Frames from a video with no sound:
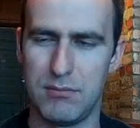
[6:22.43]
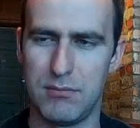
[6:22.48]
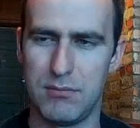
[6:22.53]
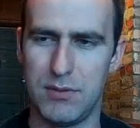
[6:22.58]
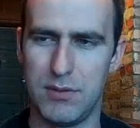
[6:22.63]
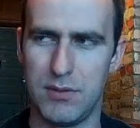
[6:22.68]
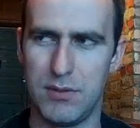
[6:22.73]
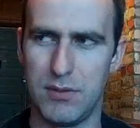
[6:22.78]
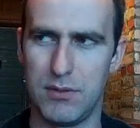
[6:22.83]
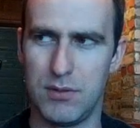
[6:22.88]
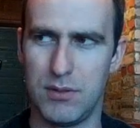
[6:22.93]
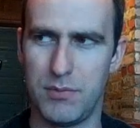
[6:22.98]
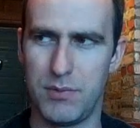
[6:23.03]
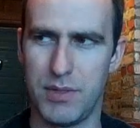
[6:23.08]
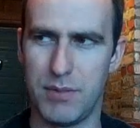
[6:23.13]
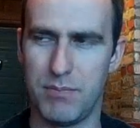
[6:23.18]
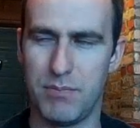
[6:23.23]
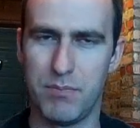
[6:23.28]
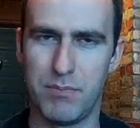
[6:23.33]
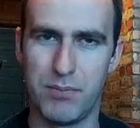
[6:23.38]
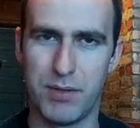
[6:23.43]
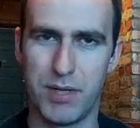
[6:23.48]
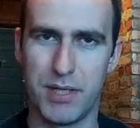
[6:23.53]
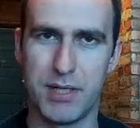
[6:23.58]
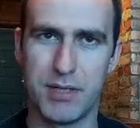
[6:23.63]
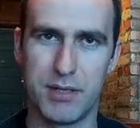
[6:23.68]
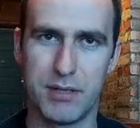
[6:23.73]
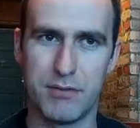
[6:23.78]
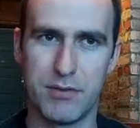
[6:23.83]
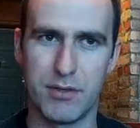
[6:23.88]
You know, be
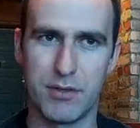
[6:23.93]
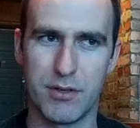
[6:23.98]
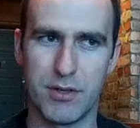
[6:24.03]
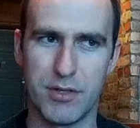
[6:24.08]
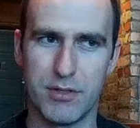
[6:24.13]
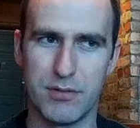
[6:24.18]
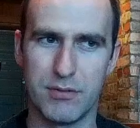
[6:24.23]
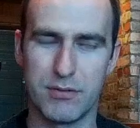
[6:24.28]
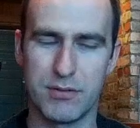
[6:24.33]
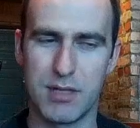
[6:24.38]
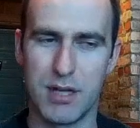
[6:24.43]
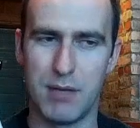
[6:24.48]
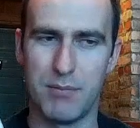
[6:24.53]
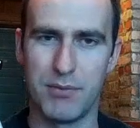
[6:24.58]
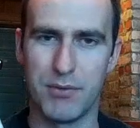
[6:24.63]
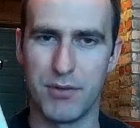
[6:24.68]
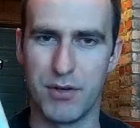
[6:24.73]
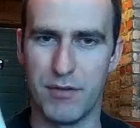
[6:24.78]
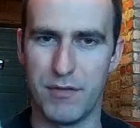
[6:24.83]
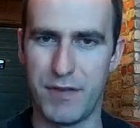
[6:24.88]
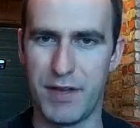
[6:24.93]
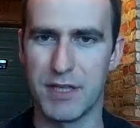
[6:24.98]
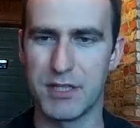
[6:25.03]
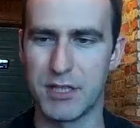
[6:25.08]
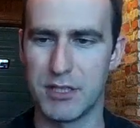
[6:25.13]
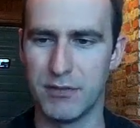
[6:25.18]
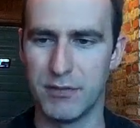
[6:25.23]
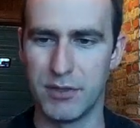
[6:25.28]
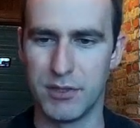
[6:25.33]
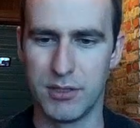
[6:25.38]
brilliant if you're out camping or a
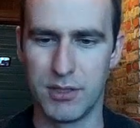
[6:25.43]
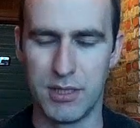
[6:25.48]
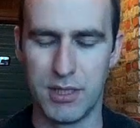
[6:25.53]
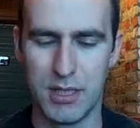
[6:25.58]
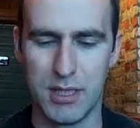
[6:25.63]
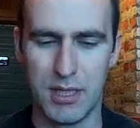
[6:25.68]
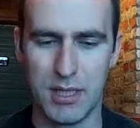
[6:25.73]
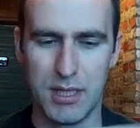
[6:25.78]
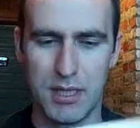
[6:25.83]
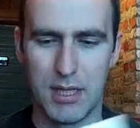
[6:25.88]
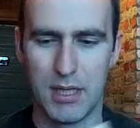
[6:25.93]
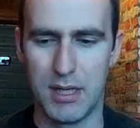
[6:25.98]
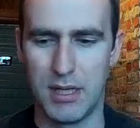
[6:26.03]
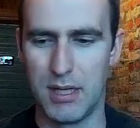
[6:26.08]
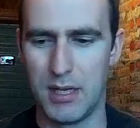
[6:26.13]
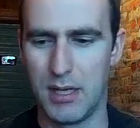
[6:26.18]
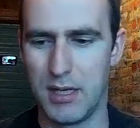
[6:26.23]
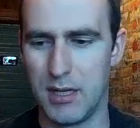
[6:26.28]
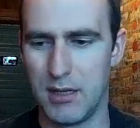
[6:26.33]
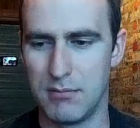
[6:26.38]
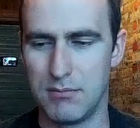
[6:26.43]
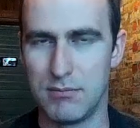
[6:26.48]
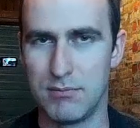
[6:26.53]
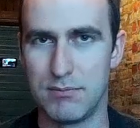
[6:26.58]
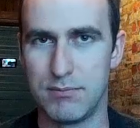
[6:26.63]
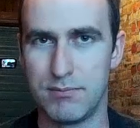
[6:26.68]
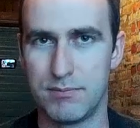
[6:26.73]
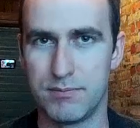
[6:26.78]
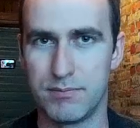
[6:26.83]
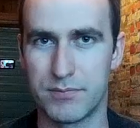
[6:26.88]
festival,
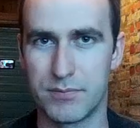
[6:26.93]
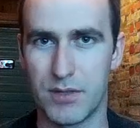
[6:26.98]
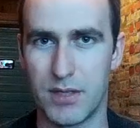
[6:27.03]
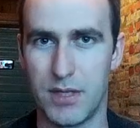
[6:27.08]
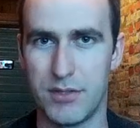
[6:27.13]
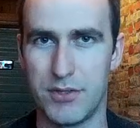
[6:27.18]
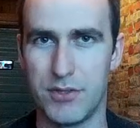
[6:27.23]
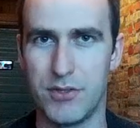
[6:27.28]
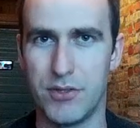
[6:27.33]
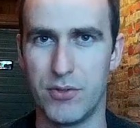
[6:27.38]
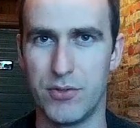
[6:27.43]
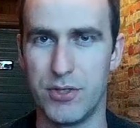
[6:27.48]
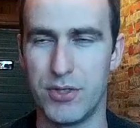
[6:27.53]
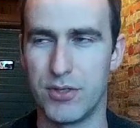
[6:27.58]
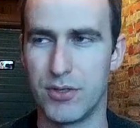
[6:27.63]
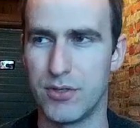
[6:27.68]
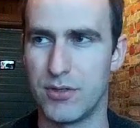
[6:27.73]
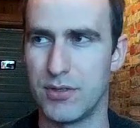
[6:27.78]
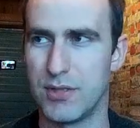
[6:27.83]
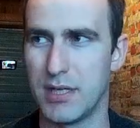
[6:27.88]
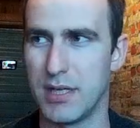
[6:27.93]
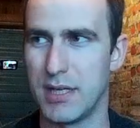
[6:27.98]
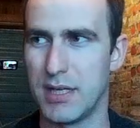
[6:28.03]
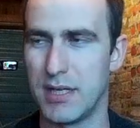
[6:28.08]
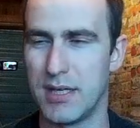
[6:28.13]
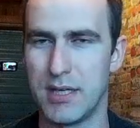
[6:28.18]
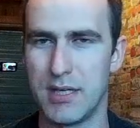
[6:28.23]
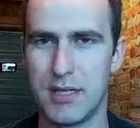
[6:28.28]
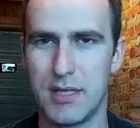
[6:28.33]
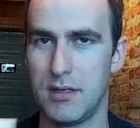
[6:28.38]
and you know, you could
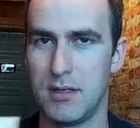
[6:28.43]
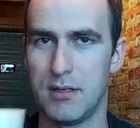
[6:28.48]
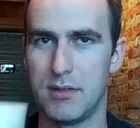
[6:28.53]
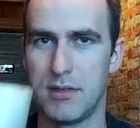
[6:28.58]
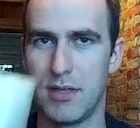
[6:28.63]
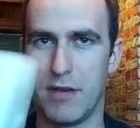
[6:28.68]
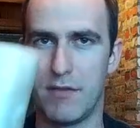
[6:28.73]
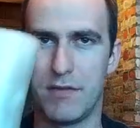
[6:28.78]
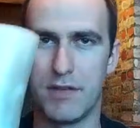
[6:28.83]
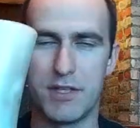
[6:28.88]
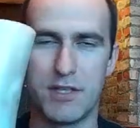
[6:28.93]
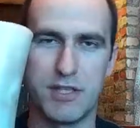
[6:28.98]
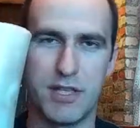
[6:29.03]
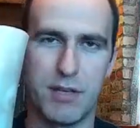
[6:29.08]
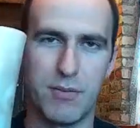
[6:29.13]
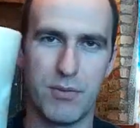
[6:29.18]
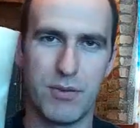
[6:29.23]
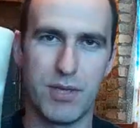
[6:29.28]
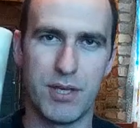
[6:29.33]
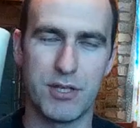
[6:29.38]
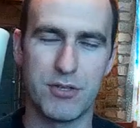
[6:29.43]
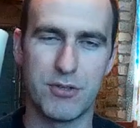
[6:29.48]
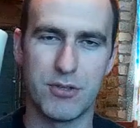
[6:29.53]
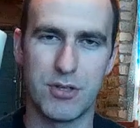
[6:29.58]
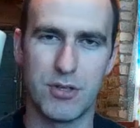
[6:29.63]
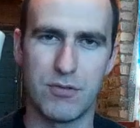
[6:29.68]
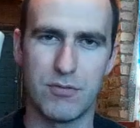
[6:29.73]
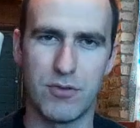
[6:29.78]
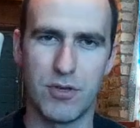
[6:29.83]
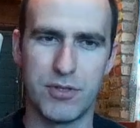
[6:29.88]
definitely sit with
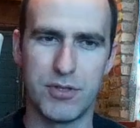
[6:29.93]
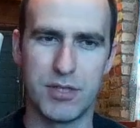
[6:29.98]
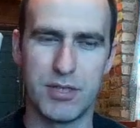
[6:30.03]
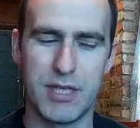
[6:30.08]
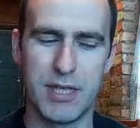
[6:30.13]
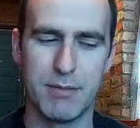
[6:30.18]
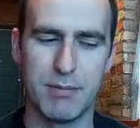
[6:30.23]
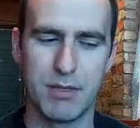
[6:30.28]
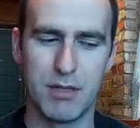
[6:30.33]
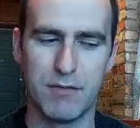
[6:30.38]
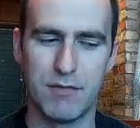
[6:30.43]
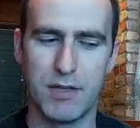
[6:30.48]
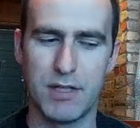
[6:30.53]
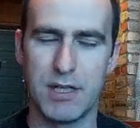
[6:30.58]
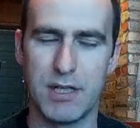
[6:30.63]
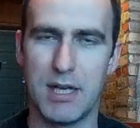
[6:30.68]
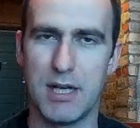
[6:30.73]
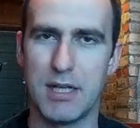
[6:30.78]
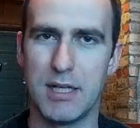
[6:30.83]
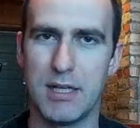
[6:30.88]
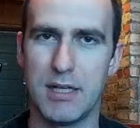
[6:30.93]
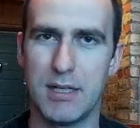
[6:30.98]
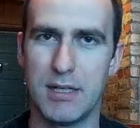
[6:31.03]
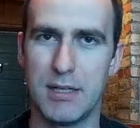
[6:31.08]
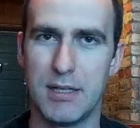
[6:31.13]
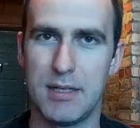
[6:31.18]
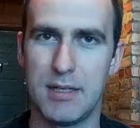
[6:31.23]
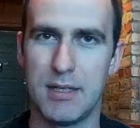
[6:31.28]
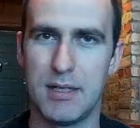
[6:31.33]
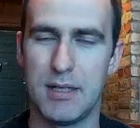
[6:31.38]
this round the table at Valhalla,
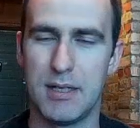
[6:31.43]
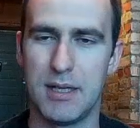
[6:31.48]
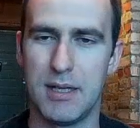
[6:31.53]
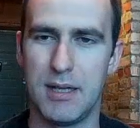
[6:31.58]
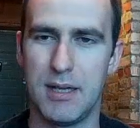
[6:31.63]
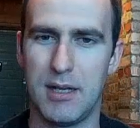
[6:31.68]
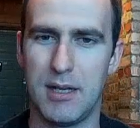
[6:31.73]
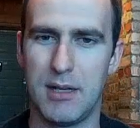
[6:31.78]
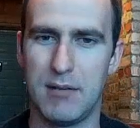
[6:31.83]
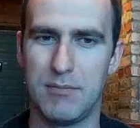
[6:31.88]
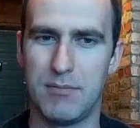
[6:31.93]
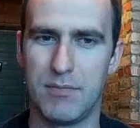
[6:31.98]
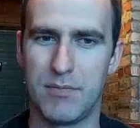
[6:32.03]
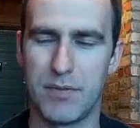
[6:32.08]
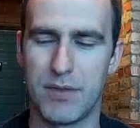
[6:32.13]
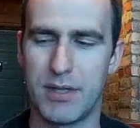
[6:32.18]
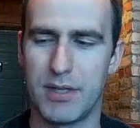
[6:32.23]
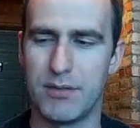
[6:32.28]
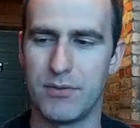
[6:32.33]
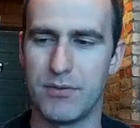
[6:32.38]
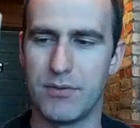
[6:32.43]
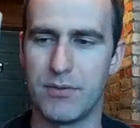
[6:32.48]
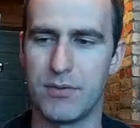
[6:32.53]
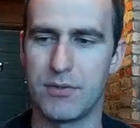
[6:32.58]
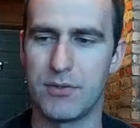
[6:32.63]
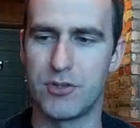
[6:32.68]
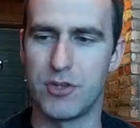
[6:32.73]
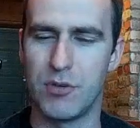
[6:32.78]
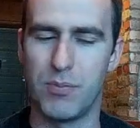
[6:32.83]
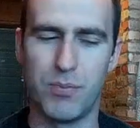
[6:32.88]
and
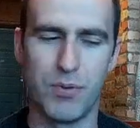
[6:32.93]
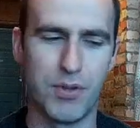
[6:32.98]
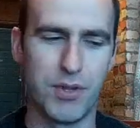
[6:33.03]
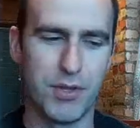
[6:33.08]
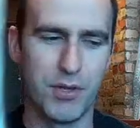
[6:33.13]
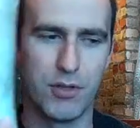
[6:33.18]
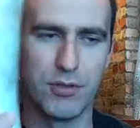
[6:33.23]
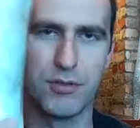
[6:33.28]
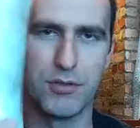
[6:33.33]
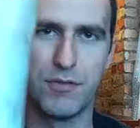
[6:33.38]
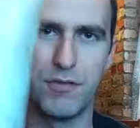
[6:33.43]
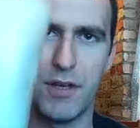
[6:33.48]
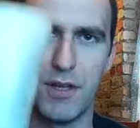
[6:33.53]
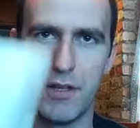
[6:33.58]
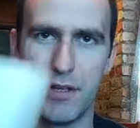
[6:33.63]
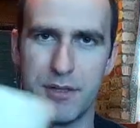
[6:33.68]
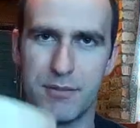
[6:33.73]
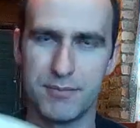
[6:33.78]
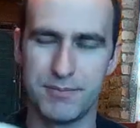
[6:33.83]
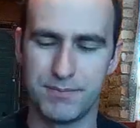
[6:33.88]
sup with the old father.